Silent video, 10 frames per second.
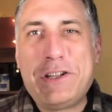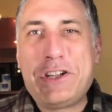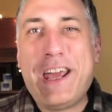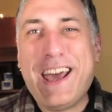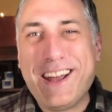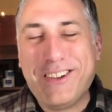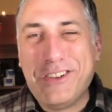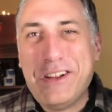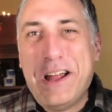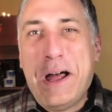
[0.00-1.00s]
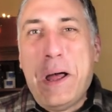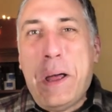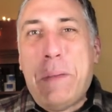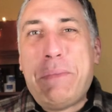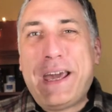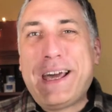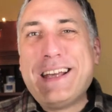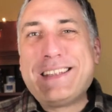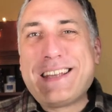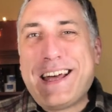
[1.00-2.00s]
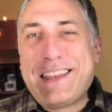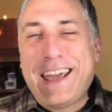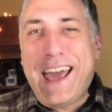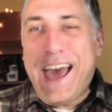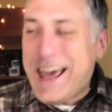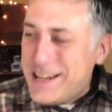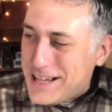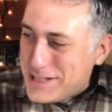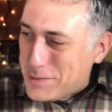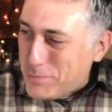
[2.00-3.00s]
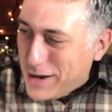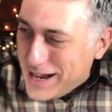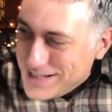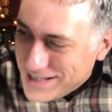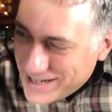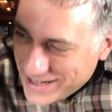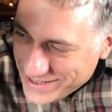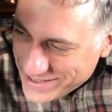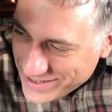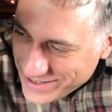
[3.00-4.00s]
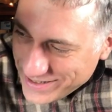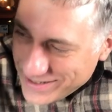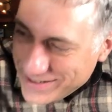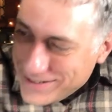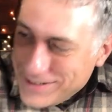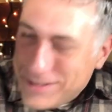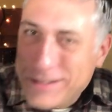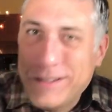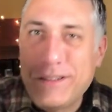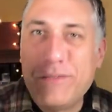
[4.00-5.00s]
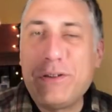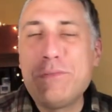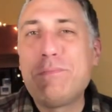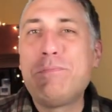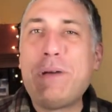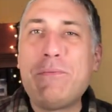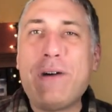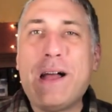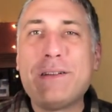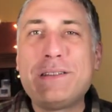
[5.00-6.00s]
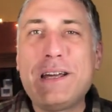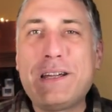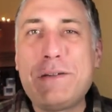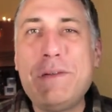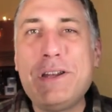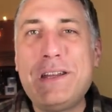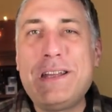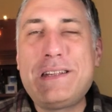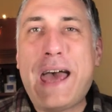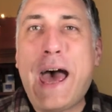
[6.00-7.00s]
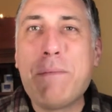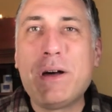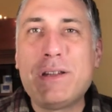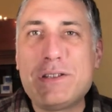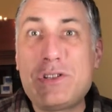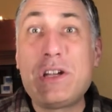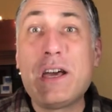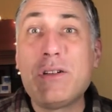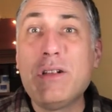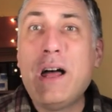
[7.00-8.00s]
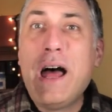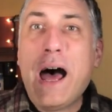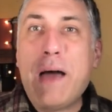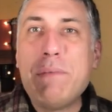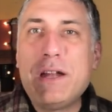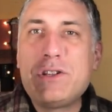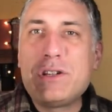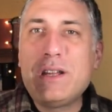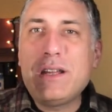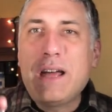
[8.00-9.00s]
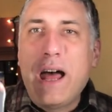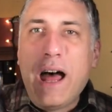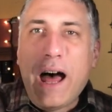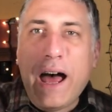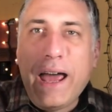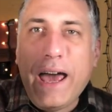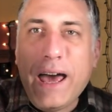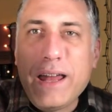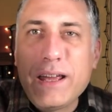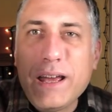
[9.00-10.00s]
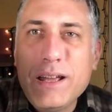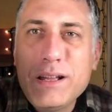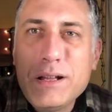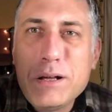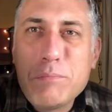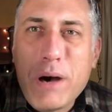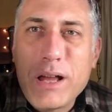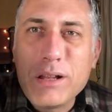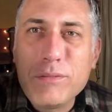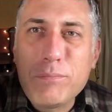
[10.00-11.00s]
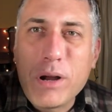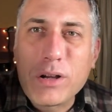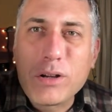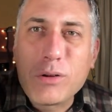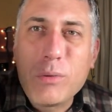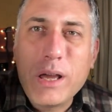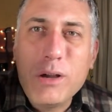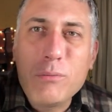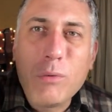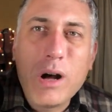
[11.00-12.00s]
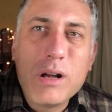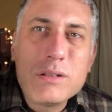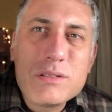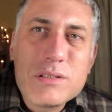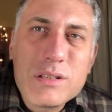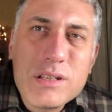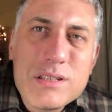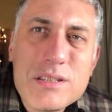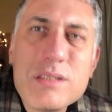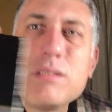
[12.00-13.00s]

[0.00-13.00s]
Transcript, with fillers: channel because, uh, they had a surprise in it. If you've been following the community tab on this channel, I mentioned it. I had a bottle of Parker Quink. Can you see?